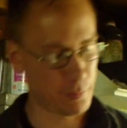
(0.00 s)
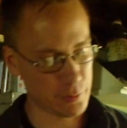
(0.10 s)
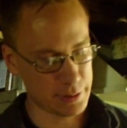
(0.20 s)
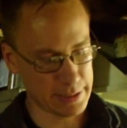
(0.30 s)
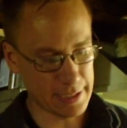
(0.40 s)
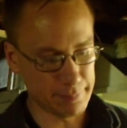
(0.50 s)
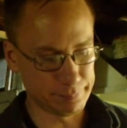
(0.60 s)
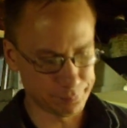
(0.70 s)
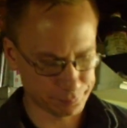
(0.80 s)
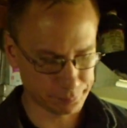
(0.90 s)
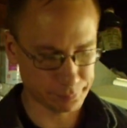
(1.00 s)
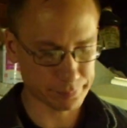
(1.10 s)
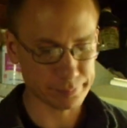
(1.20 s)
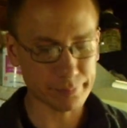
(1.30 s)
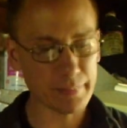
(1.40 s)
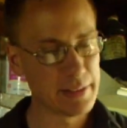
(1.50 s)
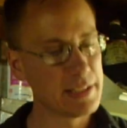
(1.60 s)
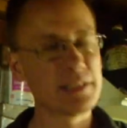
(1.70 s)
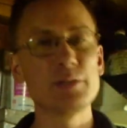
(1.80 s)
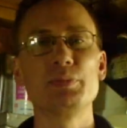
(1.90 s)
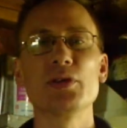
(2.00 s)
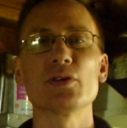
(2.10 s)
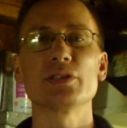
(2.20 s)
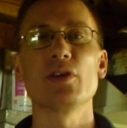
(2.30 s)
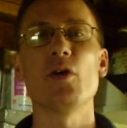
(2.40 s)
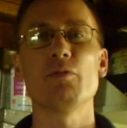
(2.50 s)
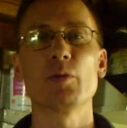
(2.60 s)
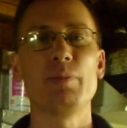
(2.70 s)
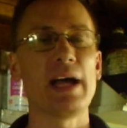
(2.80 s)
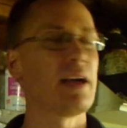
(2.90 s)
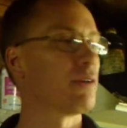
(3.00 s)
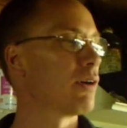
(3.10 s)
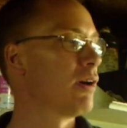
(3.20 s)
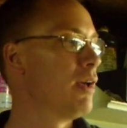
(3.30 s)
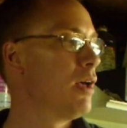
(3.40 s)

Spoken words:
for a second. This is pure sulfur powder.